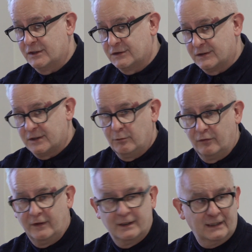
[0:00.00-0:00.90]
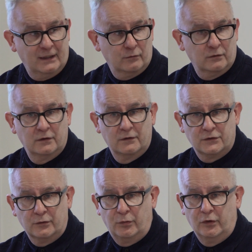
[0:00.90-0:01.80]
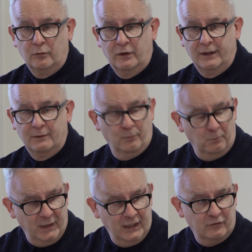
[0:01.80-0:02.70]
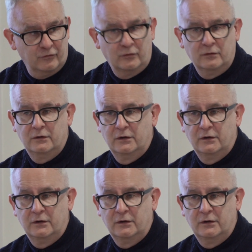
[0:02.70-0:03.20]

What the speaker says: is to simplify it down to a point where it's meaningful.